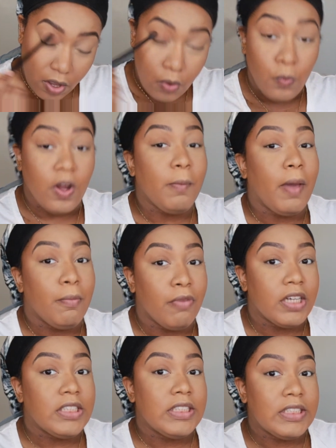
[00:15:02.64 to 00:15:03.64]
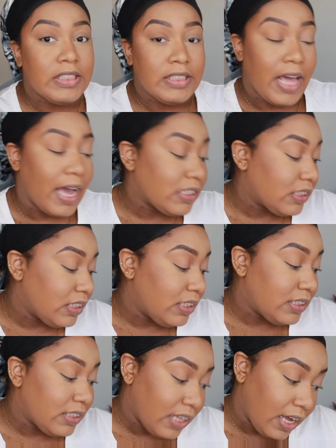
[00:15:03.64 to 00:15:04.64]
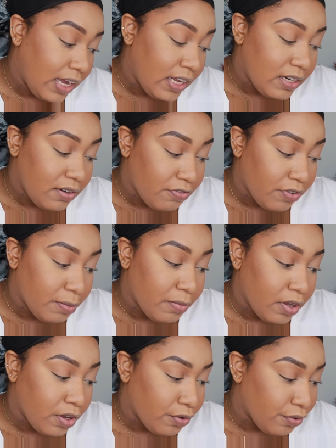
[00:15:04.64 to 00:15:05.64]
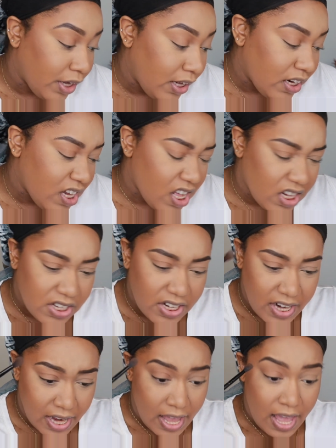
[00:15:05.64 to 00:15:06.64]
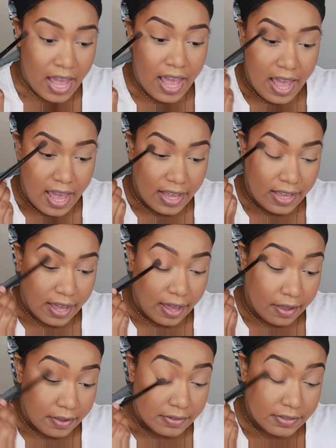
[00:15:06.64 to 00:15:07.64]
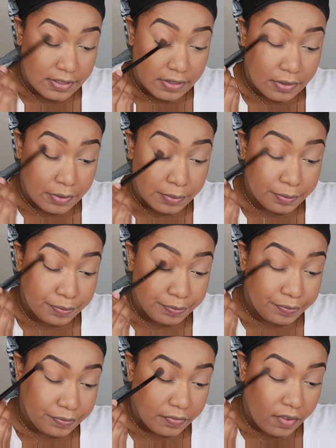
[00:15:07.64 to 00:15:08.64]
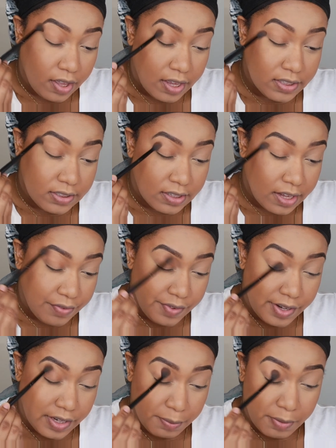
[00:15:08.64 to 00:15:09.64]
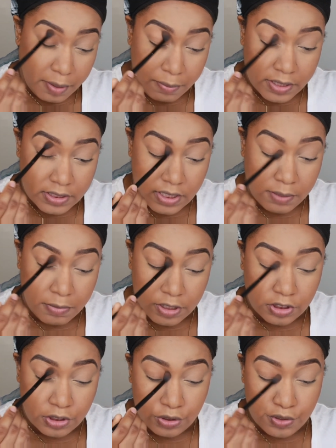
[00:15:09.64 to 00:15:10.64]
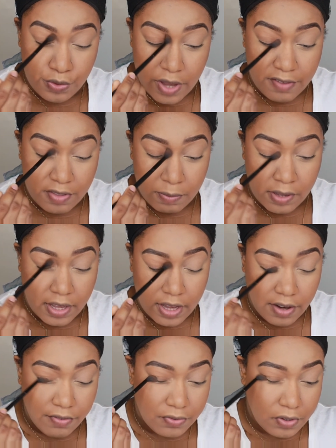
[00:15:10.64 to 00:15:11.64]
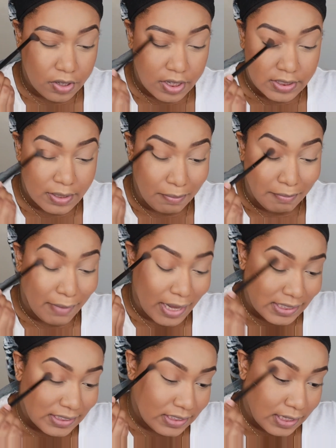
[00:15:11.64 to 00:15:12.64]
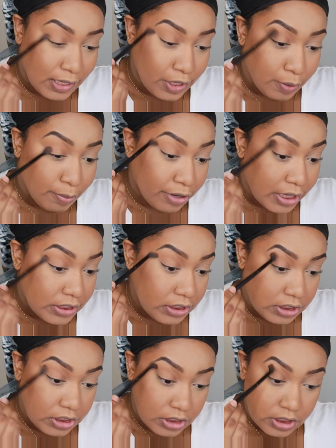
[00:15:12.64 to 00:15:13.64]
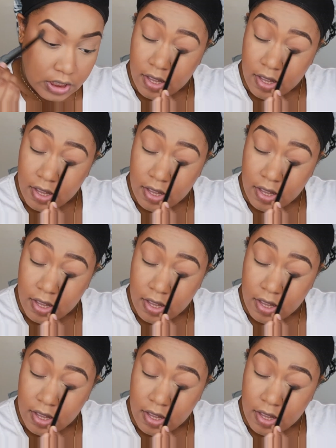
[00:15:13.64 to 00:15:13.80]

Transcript: One of my brushes is actually stained from a green color. Yeah, so it's definitely pigmented, but you do have to be careful because it might stain your brush.